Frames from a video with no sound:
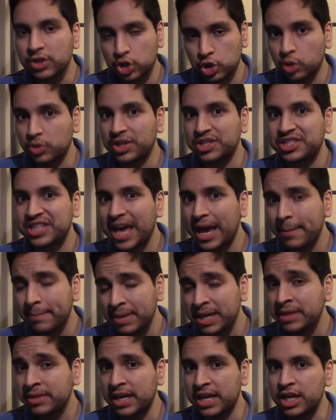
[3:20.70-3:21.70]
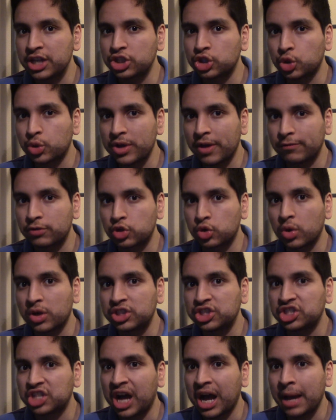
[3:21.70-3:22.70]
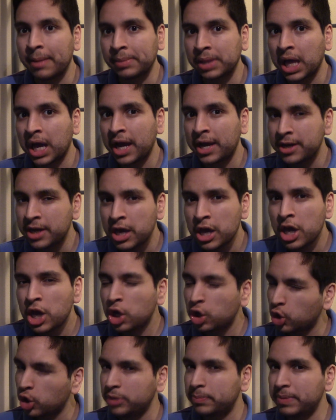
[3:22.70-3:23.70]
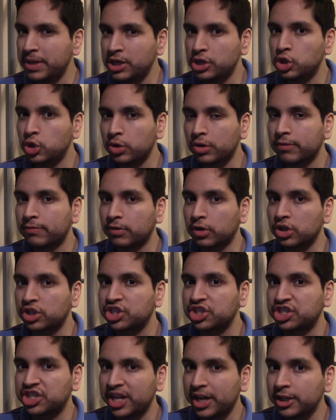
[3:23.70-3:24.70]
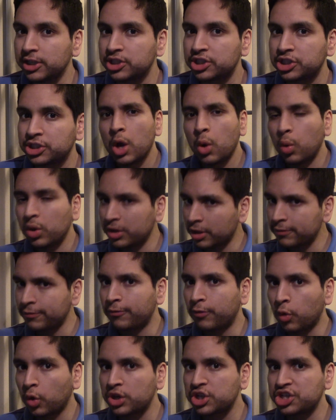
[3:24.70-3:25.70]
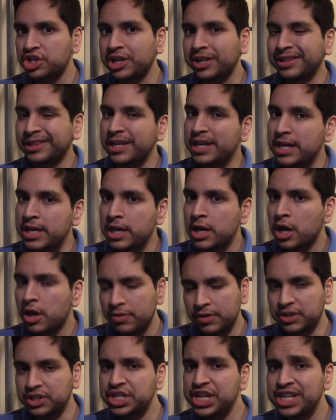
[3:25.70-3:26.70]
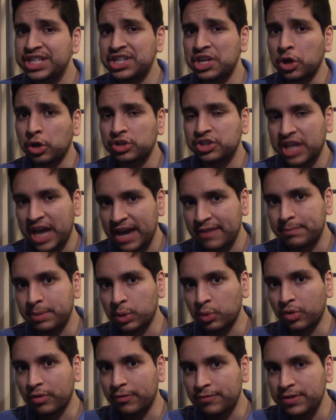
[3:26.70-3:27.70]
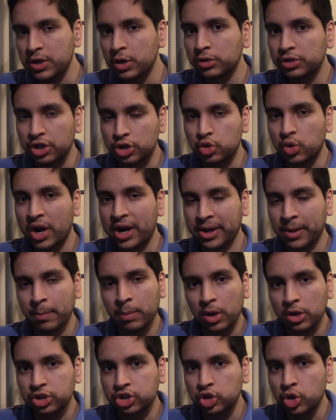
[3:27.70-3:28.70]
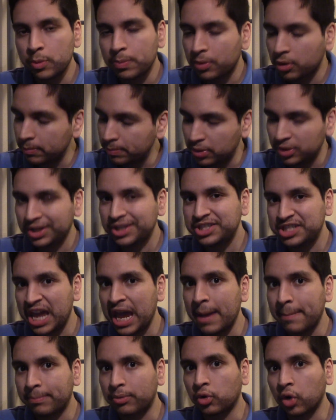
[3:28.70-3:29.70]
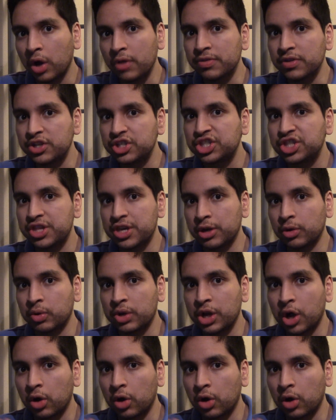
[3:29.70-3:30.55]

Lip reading: So does that mean the history of Trunks timeline could be Universe 6? Well, unfortunately, the details that have been revealed in Dragon Ball Super put a damper on this theory